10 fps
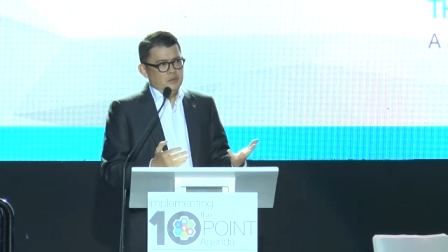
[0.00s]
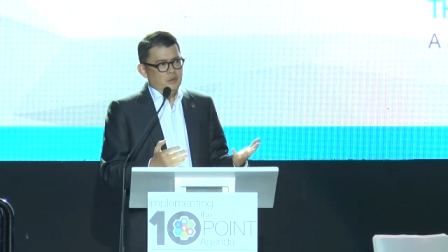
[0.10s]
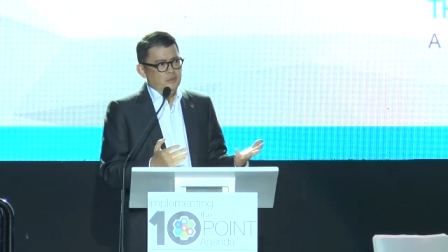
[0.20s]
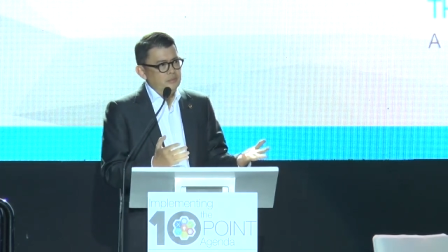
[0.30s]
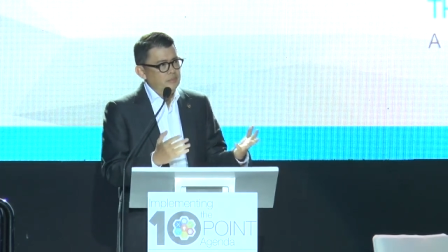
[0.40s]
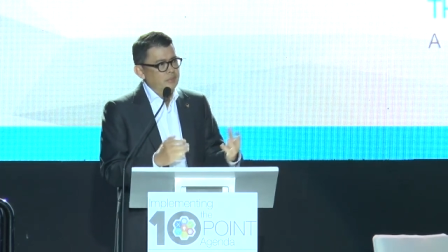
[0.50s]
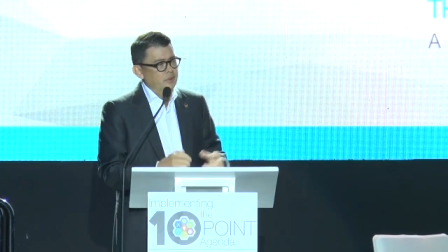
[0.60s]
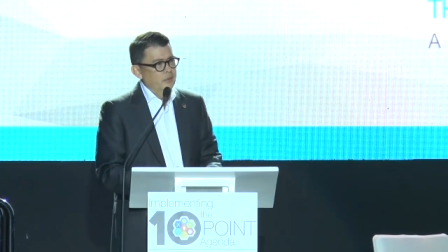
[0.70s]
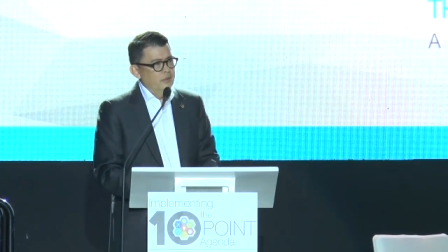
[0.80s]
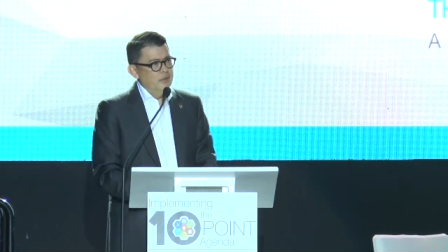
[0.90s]
So
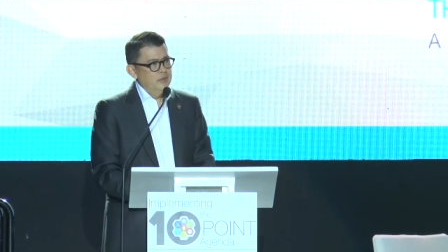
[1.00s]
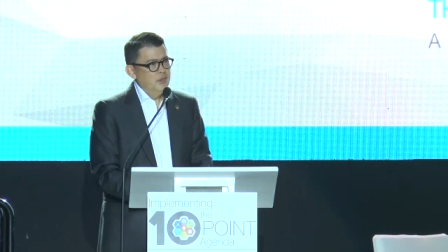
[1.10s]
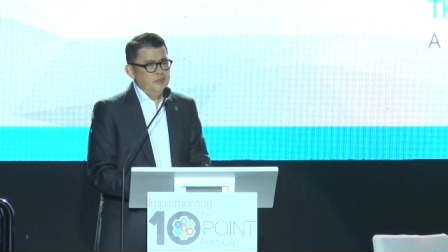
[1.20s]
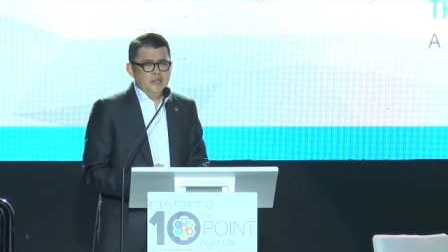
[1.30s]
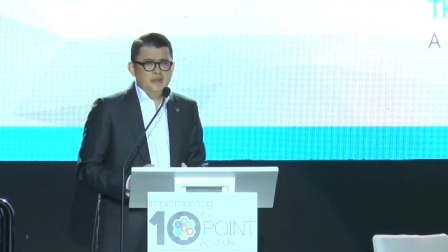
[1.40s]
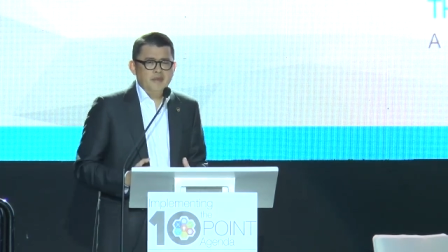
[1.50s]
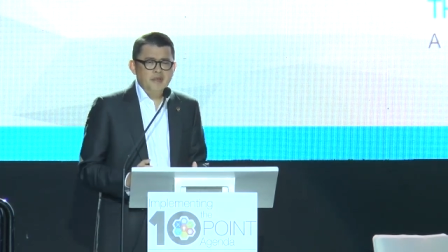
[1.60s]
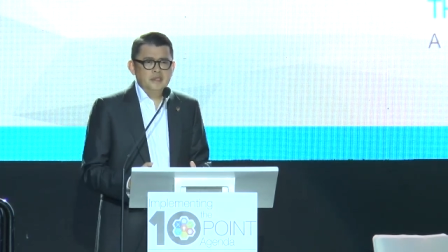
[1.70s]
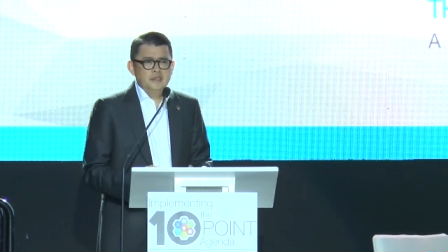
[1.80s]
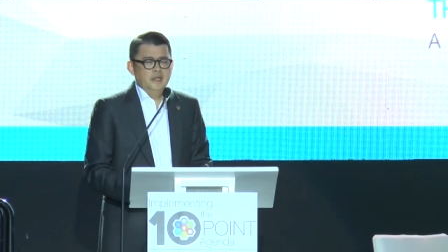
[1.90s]
the
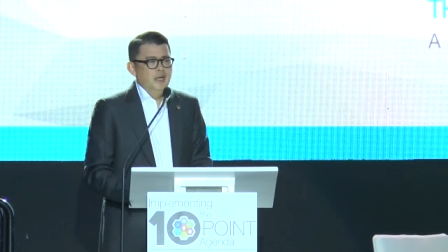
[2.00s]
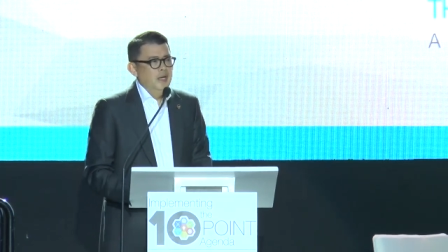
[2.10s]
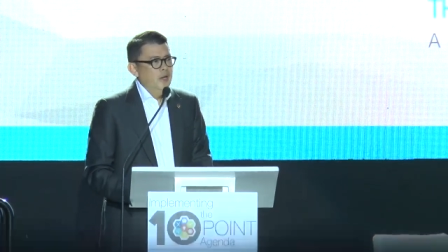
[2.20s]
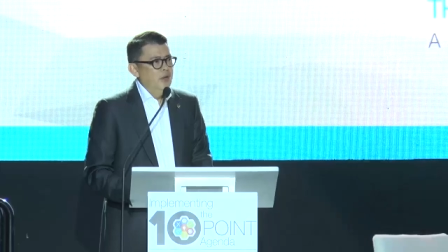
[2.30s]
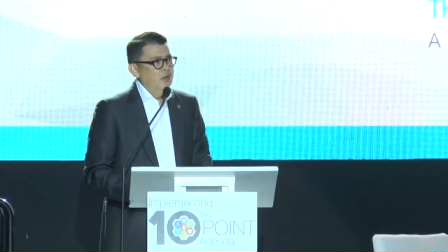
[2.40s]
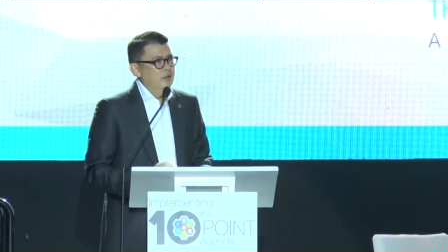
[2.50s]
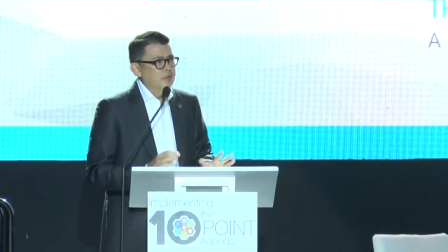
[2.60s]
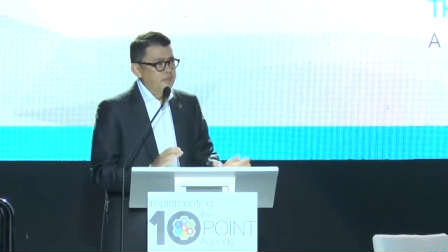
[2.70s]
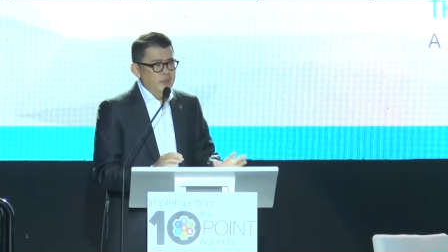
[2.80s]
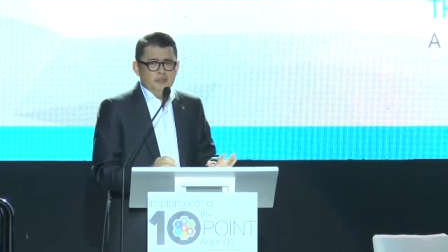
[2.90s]
objective is
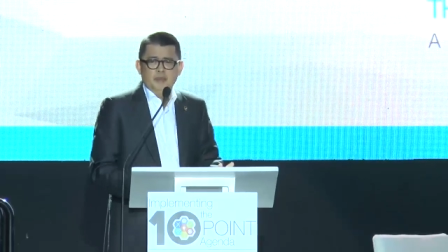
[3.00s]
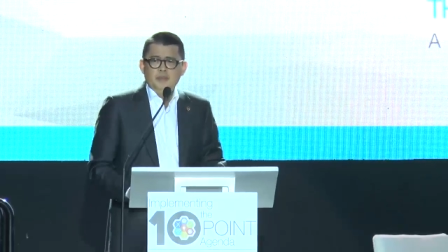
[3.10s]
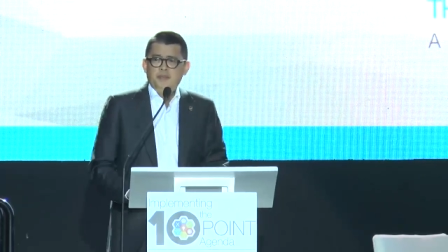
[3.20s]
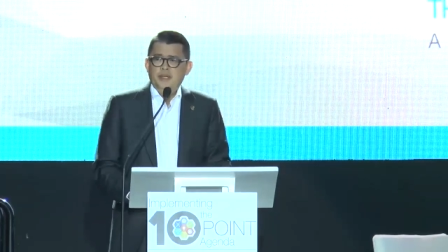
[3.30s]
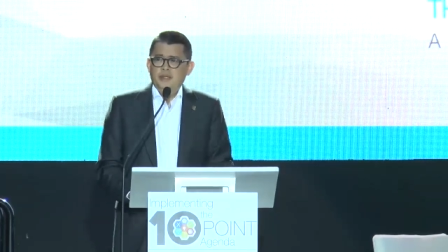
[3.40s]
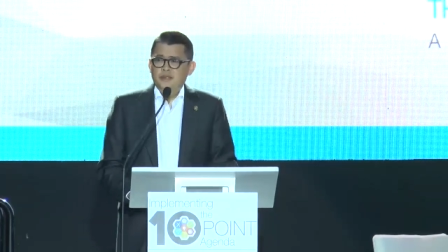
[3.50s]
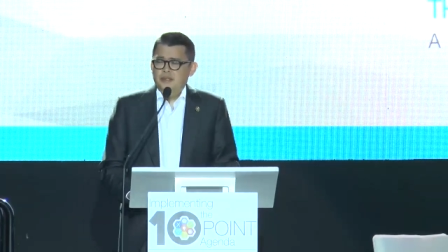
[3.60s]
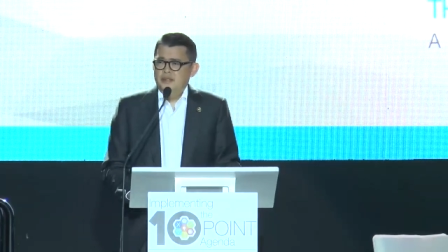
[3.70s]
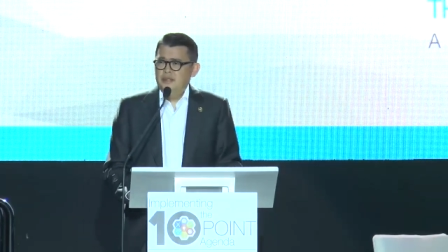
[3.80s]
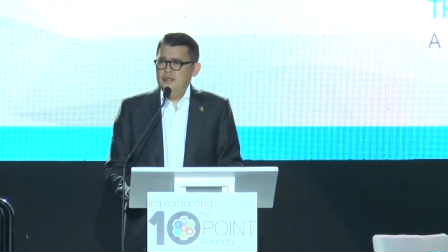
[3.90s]
build, build,
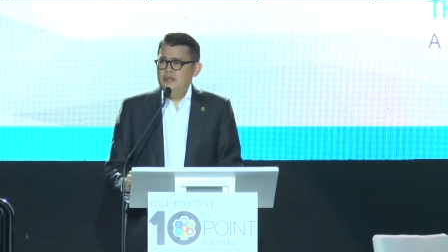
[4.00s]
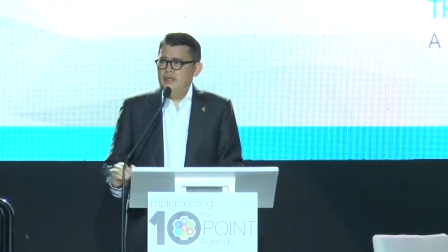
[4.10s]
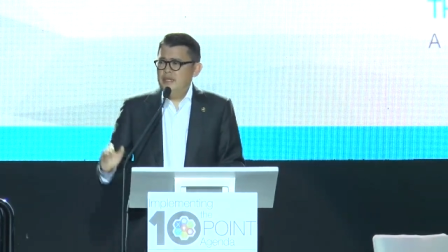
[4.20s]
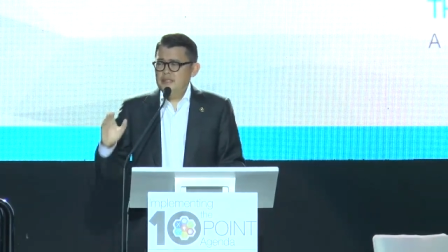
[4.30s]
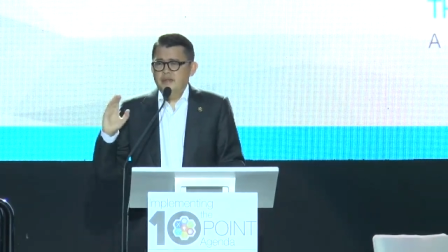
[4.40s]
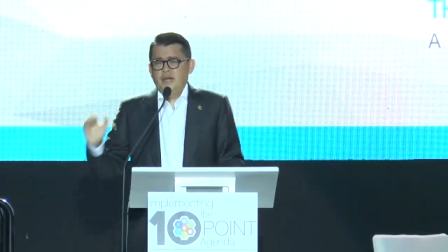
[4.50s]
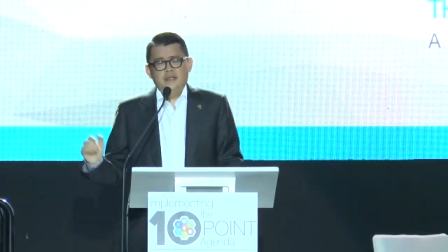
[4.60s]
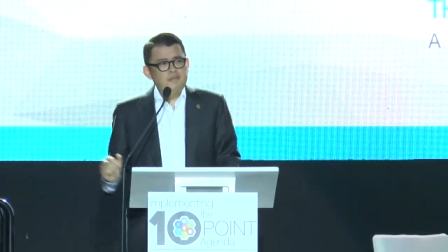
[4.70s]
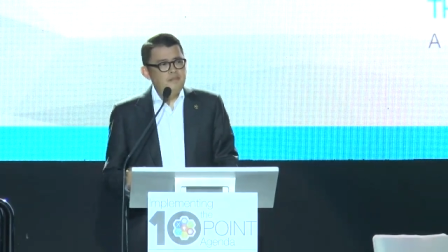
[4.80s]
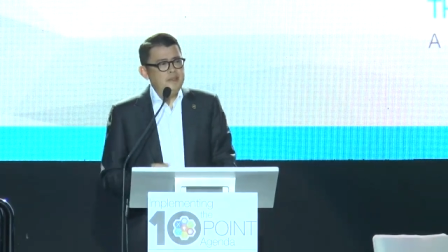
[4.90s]
build is
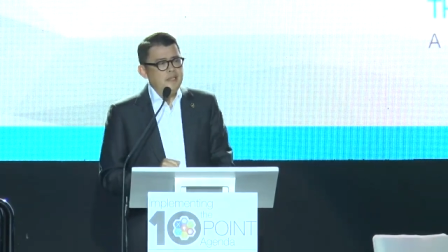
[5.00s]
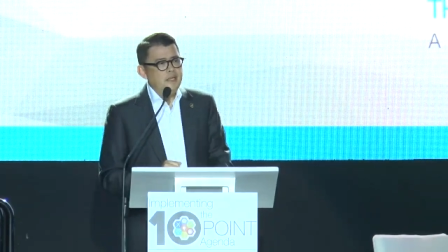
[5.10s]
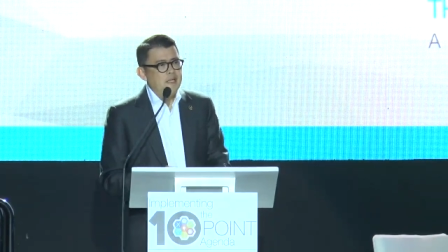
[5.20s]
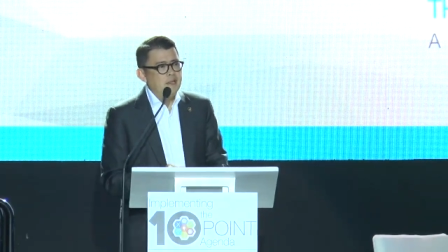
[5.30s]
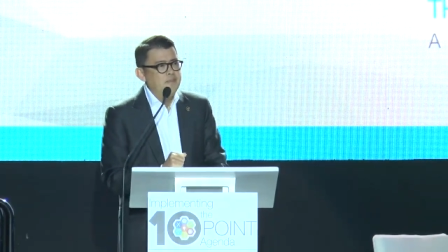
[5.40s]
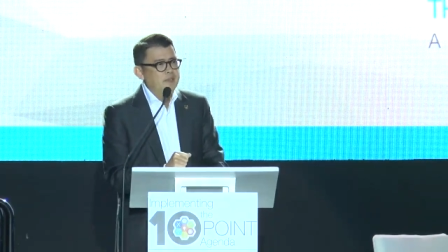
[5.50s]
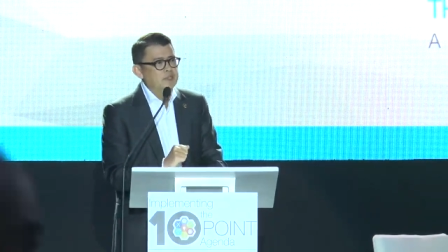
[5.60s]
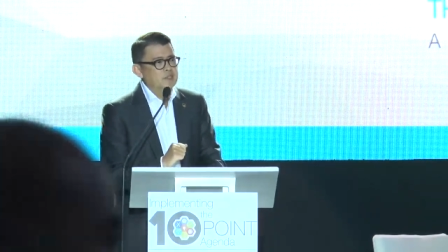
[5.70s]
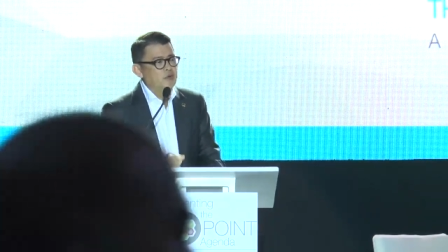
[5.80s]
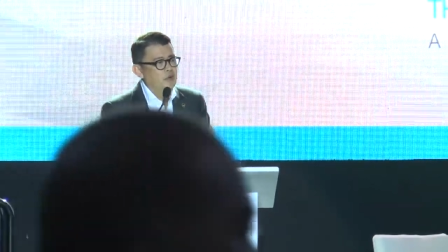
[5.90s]
great, but it cannot be
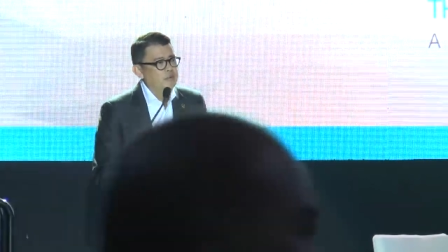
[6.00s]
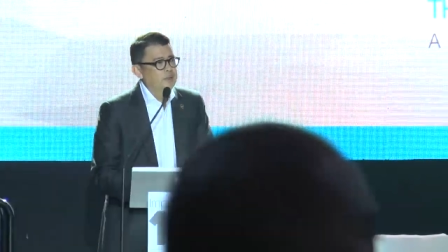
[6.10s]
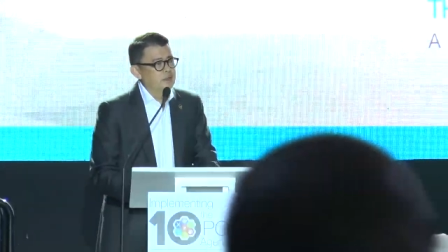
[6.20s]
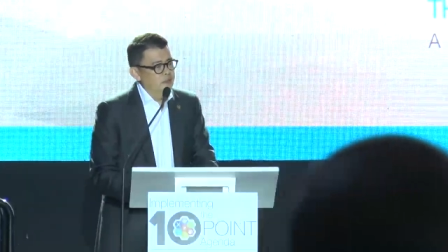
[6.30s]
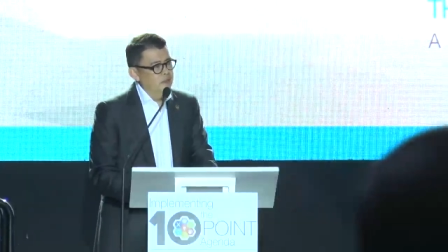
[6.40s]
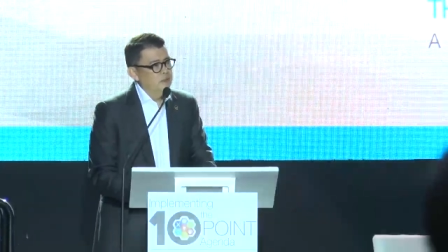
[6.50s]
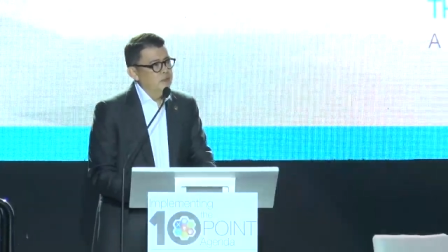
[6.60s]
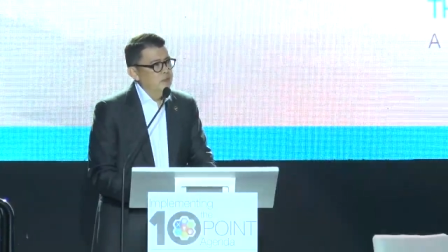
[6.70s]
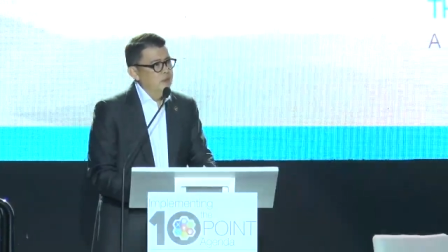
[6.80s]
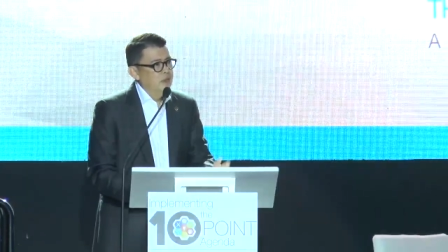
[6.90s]
just government alone.